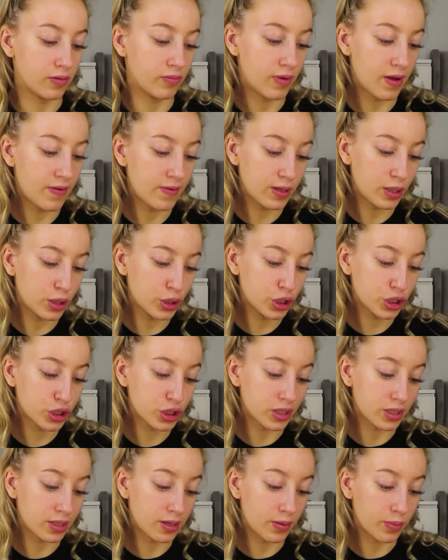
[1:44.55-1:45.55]

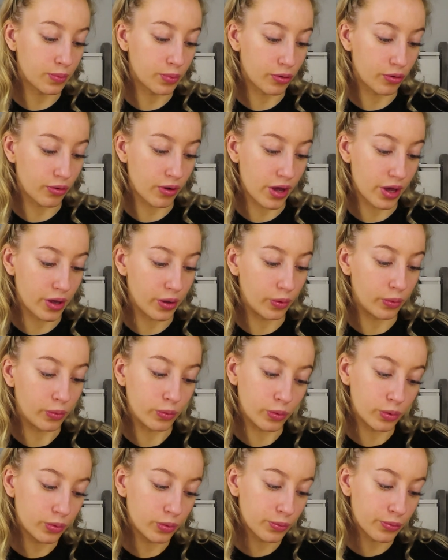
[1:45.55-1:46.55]
Revolution Pro
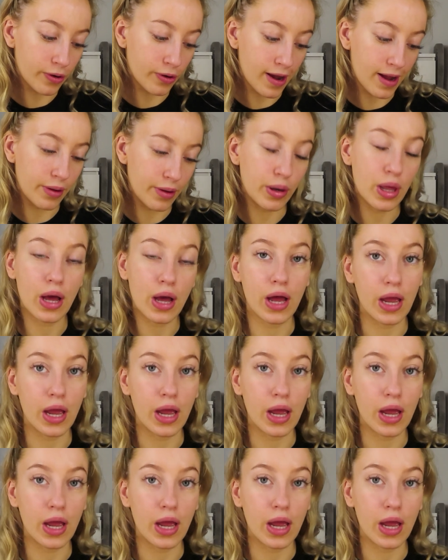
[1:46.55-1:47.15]
Warm Brown